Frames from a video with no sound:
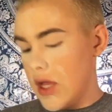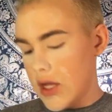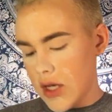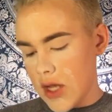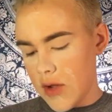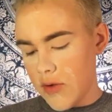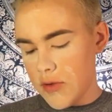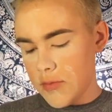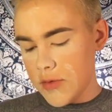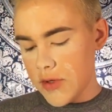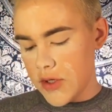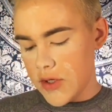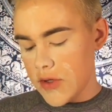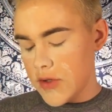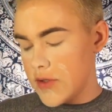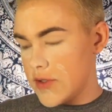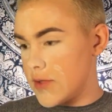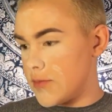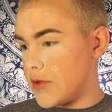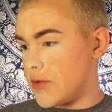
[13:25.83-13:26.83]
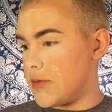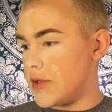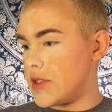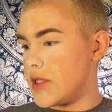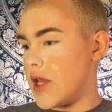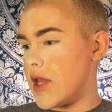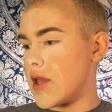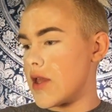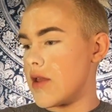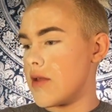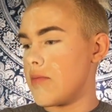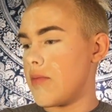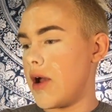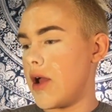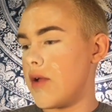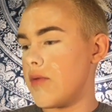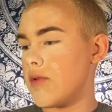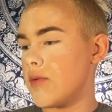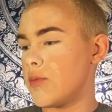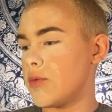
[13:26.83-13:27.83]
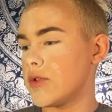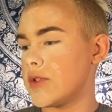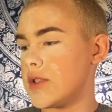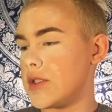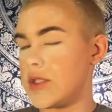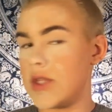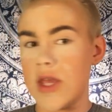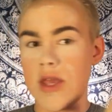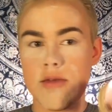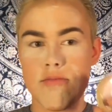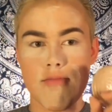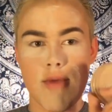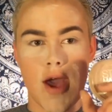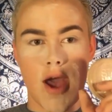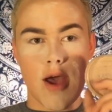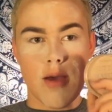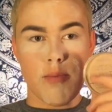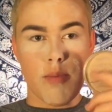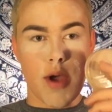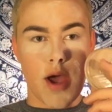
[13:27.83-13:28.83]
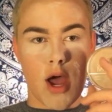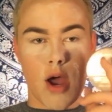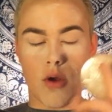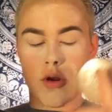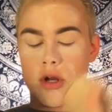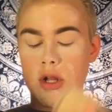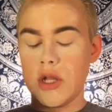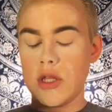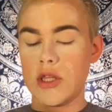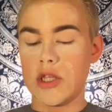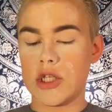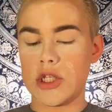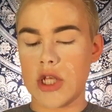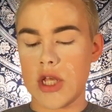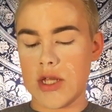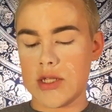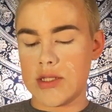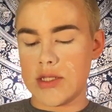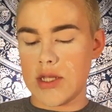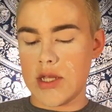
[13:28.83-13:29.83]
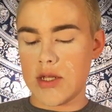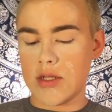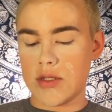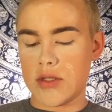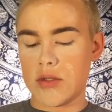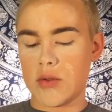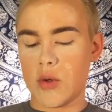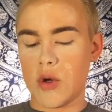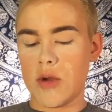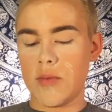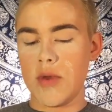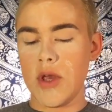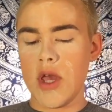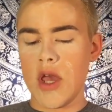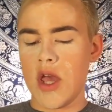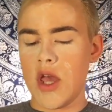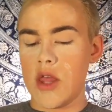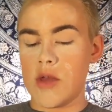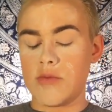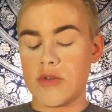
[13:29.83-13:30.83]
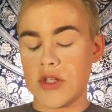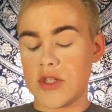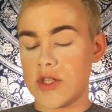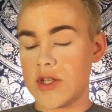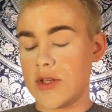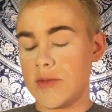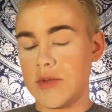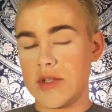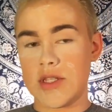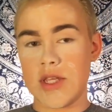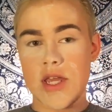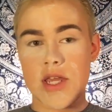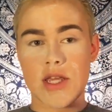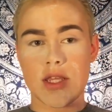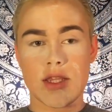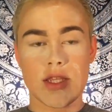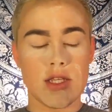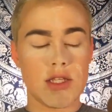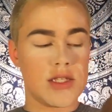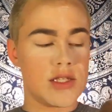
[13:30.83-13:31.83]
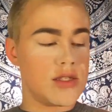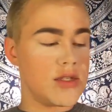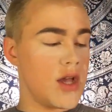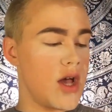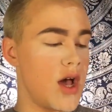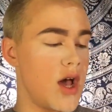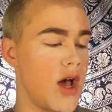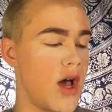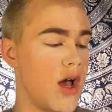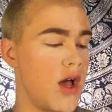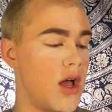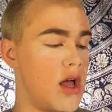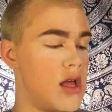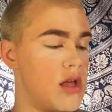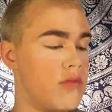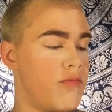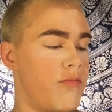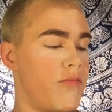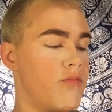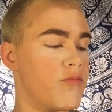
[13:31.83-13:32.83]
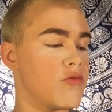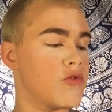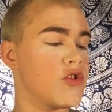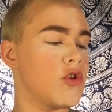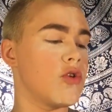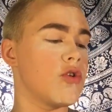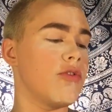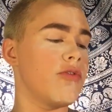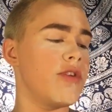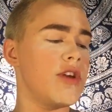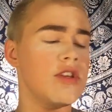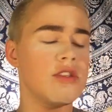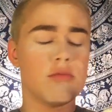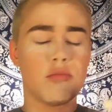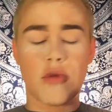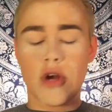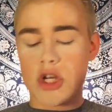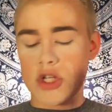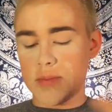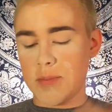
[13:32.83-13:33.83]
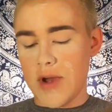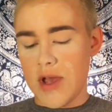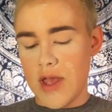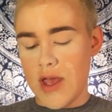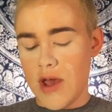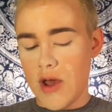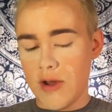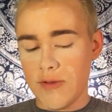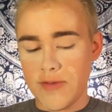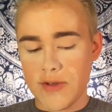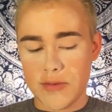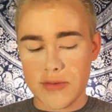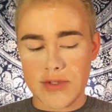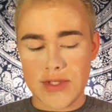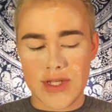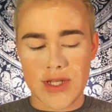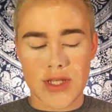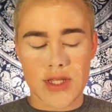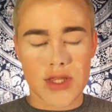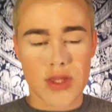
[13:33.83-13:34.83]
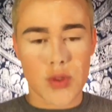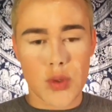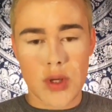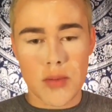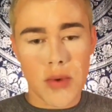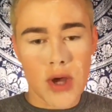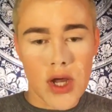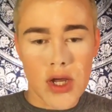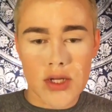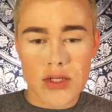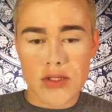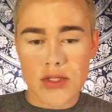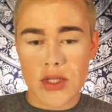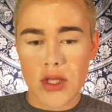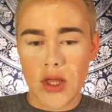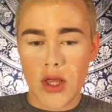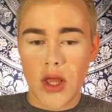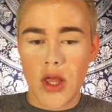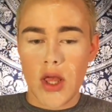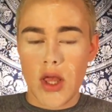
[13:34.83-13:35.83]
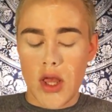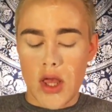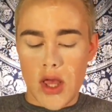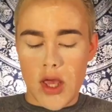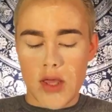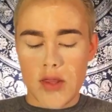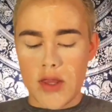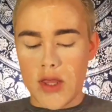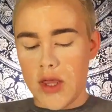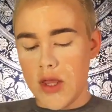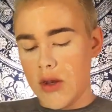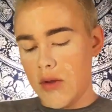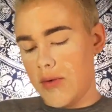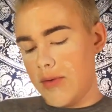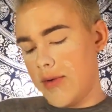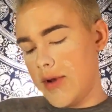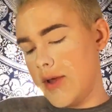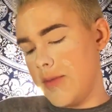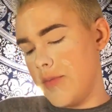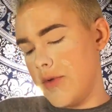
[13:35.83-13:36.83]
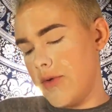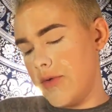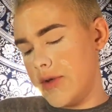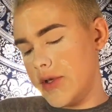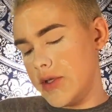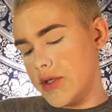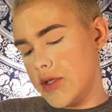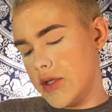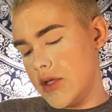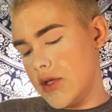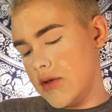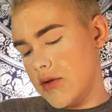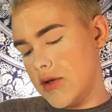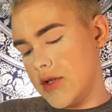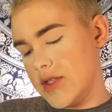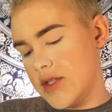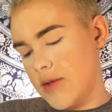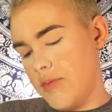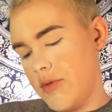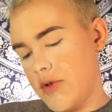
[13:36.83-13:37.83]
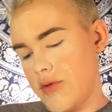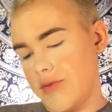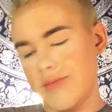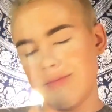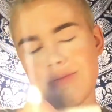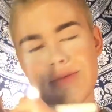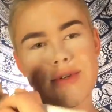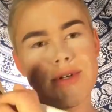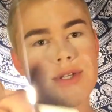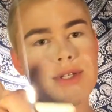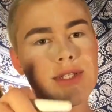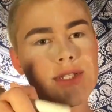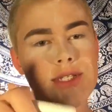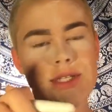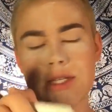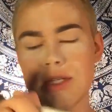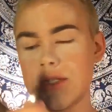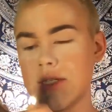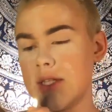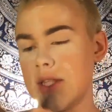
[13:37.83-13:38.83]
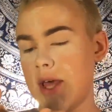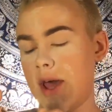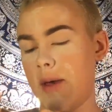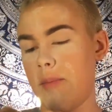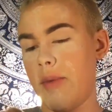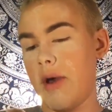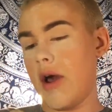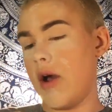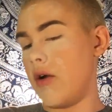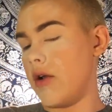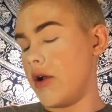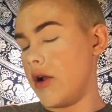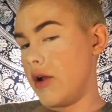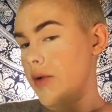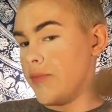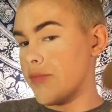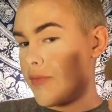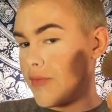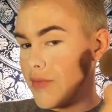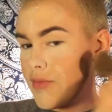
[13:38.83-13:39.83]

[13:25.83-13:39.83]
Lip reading: Now what I'm going to do is I'm going to be taking my Rimmel Stay Matte powder in the shade Sandstorm. I'm just going to be taking this Total Face brush by e.l.f. It was like $3. And then what I'm going to do is I'm going to really get into that powder.